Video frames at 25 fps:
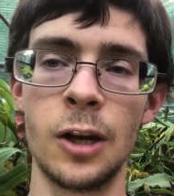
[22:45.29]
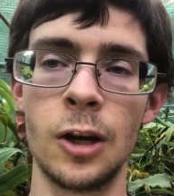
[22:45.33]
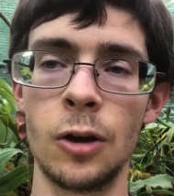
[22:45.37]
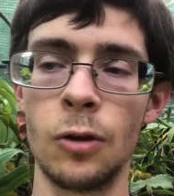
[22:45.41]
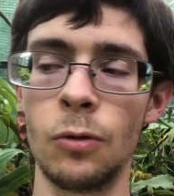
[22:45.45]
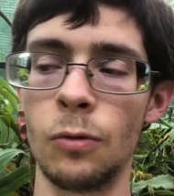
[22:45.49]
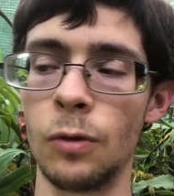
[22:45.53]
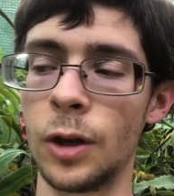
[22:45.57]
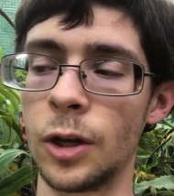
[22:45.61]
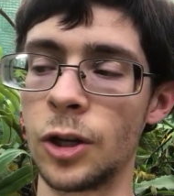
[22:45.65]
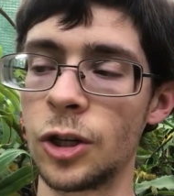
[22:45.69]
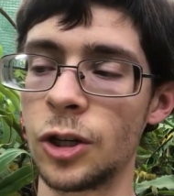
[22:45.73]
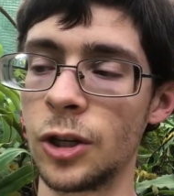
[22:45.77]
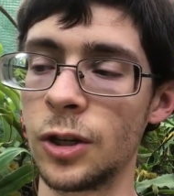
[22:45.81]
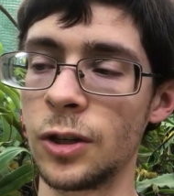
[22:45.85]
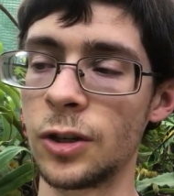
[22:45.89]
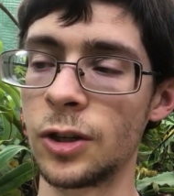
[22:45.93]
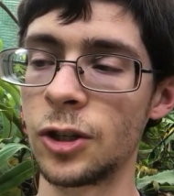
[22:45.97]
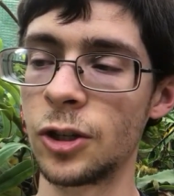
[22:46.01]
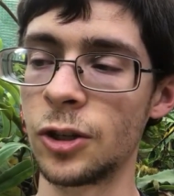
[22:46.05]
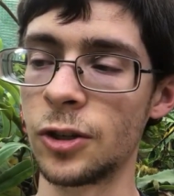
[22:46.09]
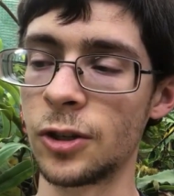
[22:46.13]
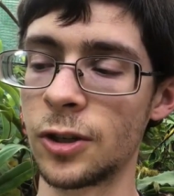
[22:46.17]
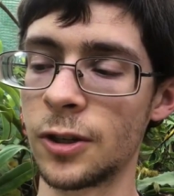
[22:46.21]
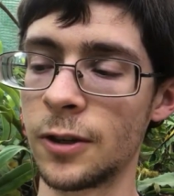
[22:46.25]
which is
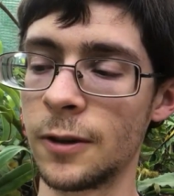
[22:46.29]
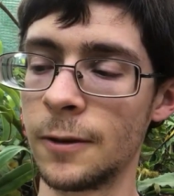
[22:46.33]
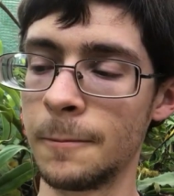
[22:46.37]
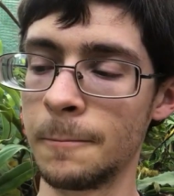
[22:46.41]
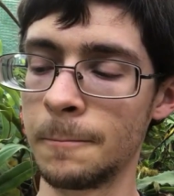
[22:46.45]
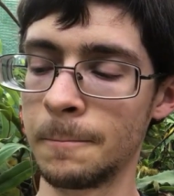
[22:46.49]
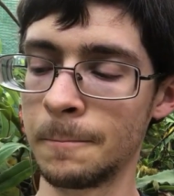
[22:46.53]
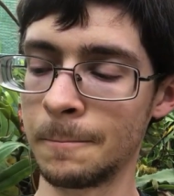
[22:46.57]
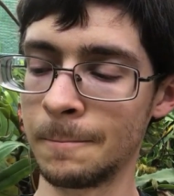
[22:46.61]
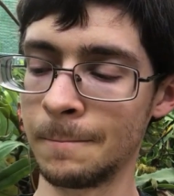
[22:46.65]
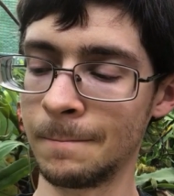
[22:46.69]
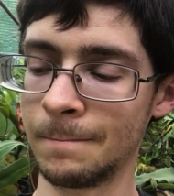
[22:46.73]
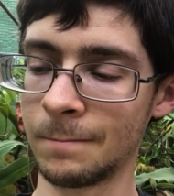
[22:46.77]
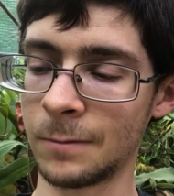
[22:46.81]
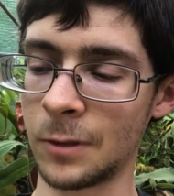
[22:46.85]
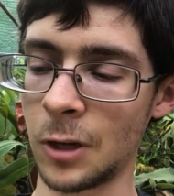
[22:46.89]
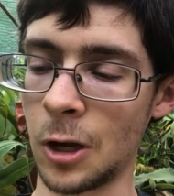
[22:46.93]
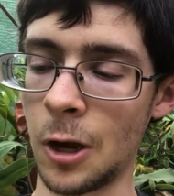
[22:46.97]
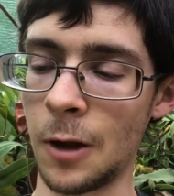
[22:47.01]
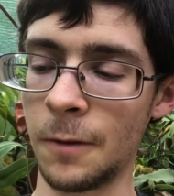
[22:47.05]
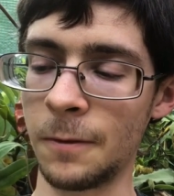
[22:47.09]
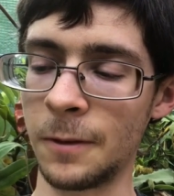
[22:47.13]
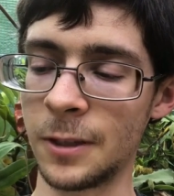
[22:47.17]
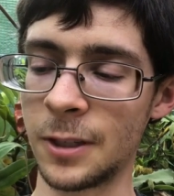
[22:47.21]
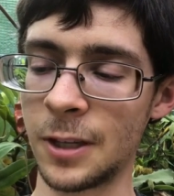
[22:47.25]
just
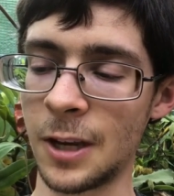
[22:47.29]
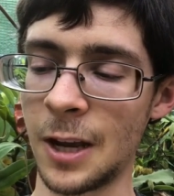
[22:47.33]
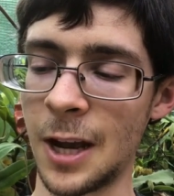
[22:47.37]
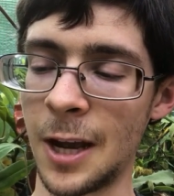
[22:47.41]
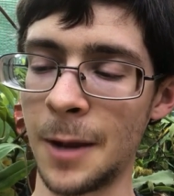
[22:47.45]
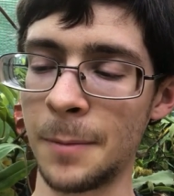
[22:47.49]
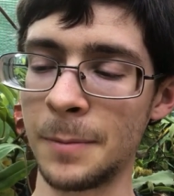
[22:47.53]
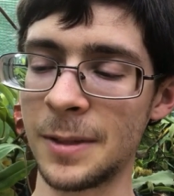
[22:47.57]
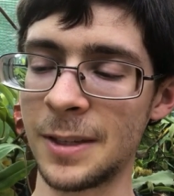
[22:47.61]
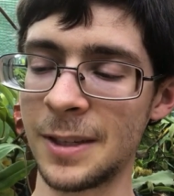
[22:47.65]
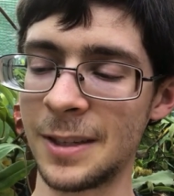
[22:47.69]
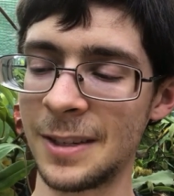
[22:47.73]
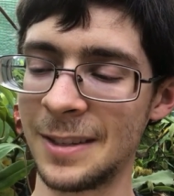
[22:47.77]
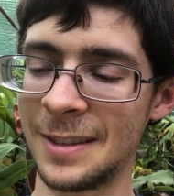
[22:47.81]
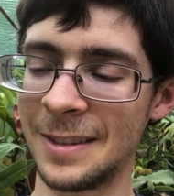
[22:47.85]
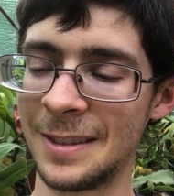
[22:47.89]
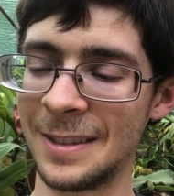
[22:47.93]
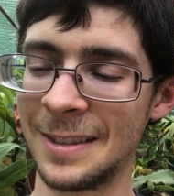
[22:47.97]
oftentimes